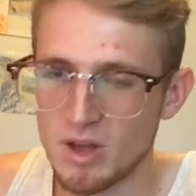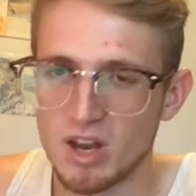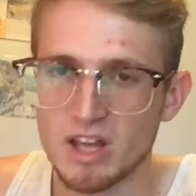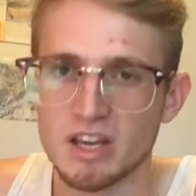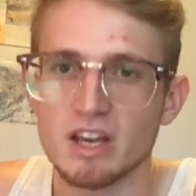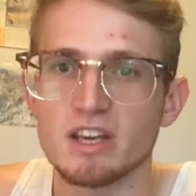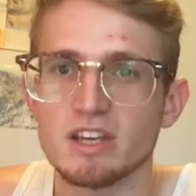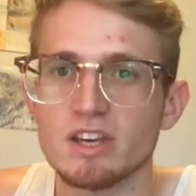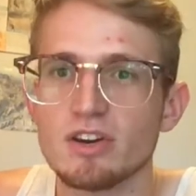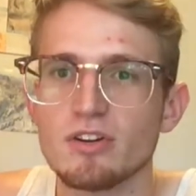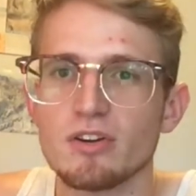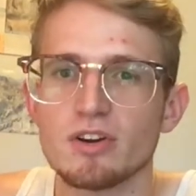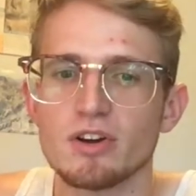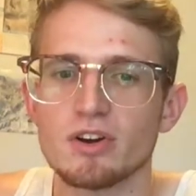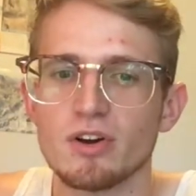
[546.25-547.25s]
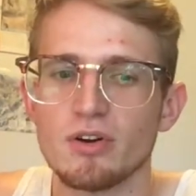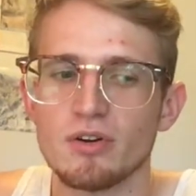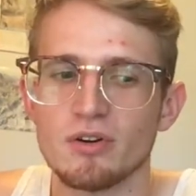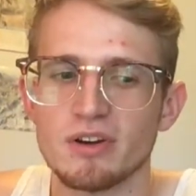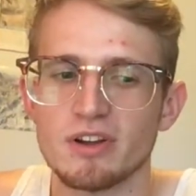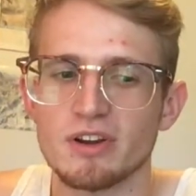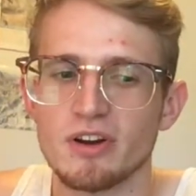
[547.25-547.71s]
like a year
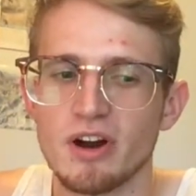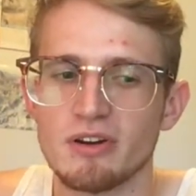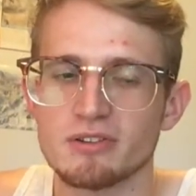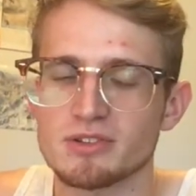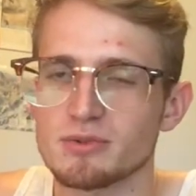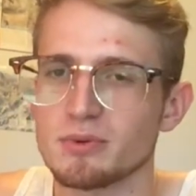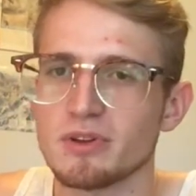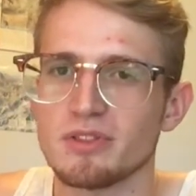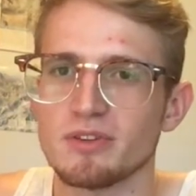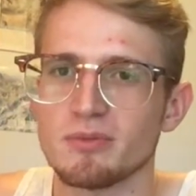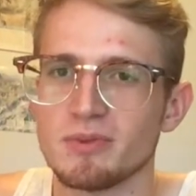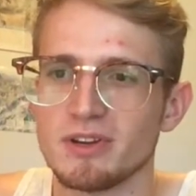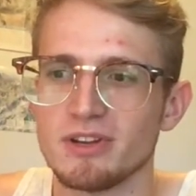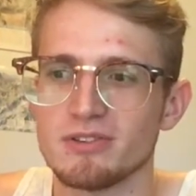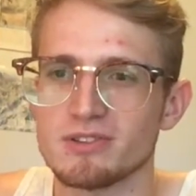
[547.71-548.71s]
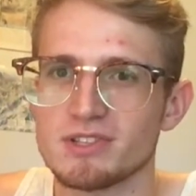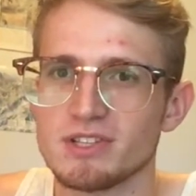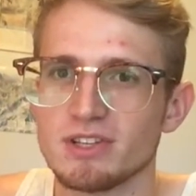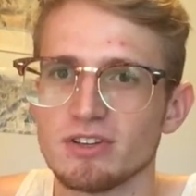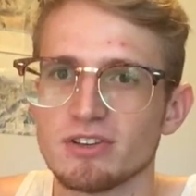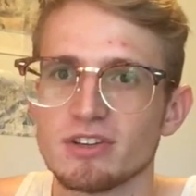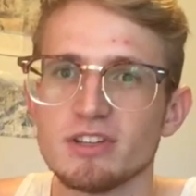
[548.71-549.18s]
ago, you know, I was with him and he was
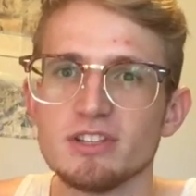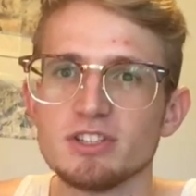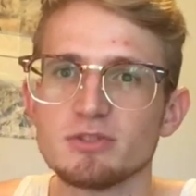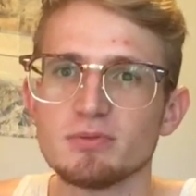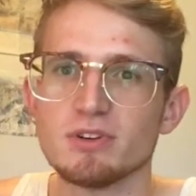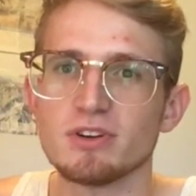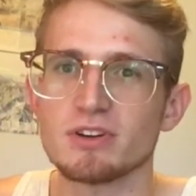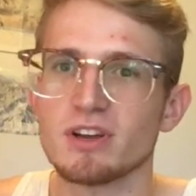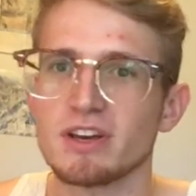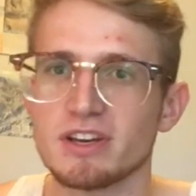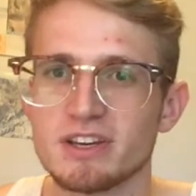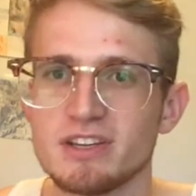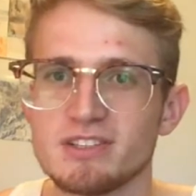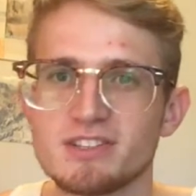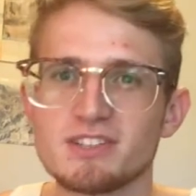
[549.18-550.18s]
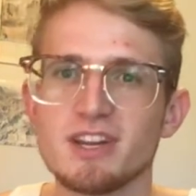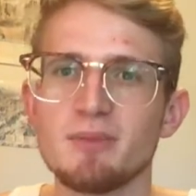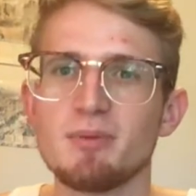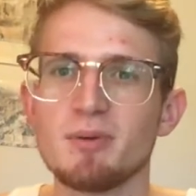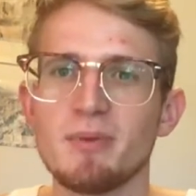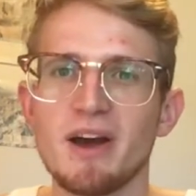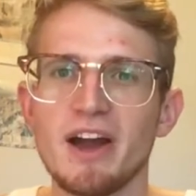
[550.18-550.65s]
here in Lynchburg. Like he
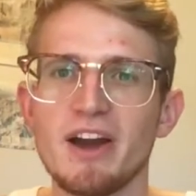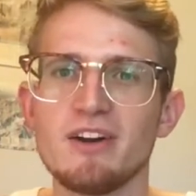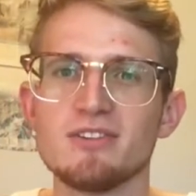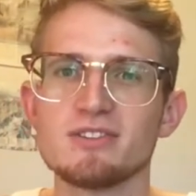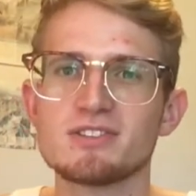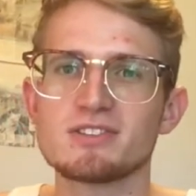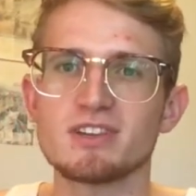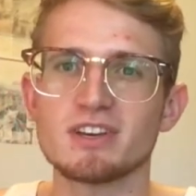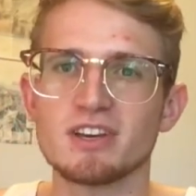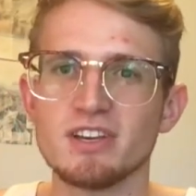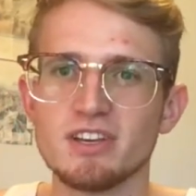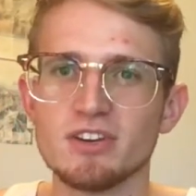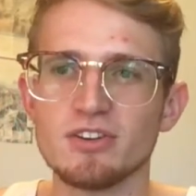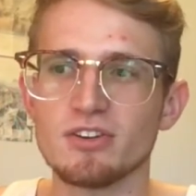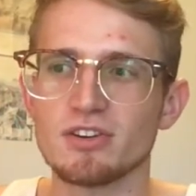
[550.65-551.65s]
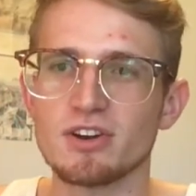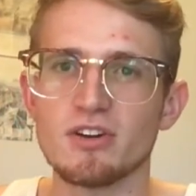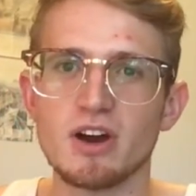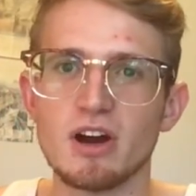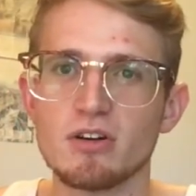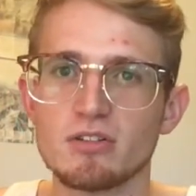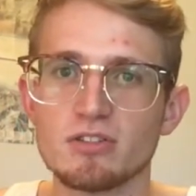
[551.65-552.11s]
slept at my house like a year ago.
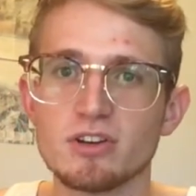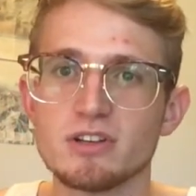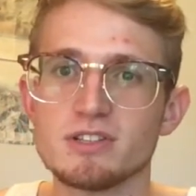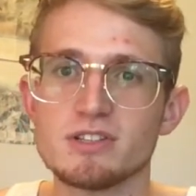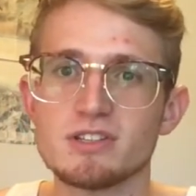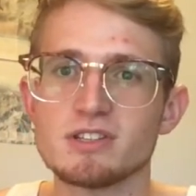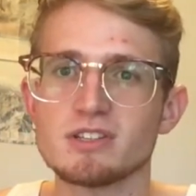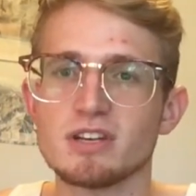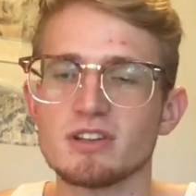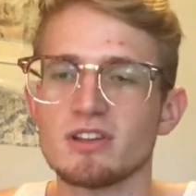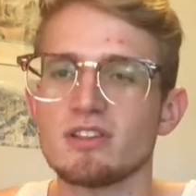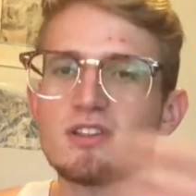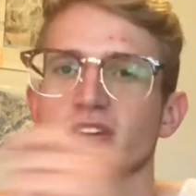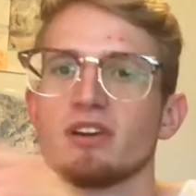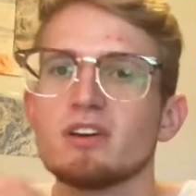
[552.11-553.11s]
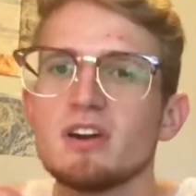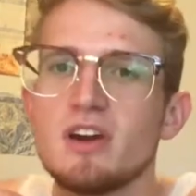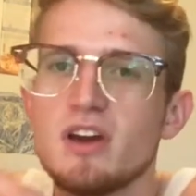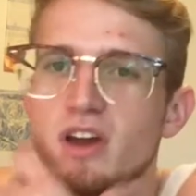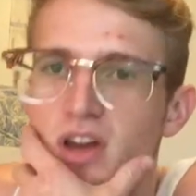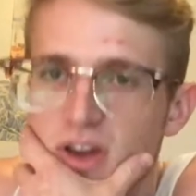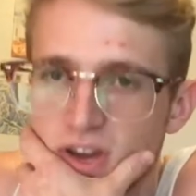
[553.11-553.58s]
How crazy is that to think?
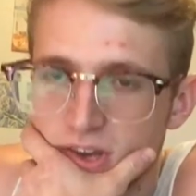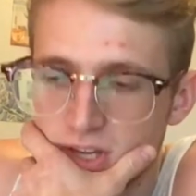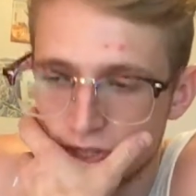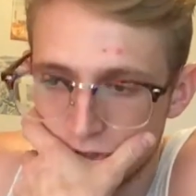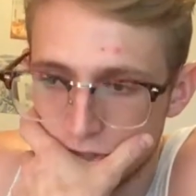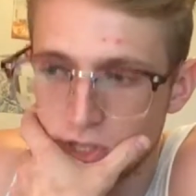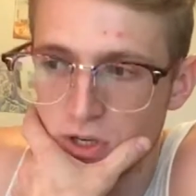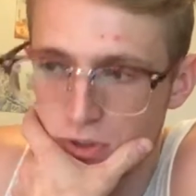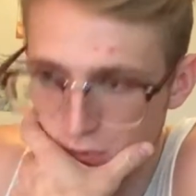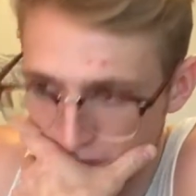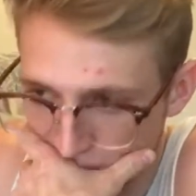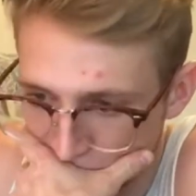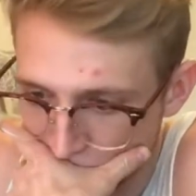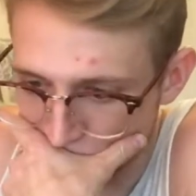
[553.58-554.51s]
So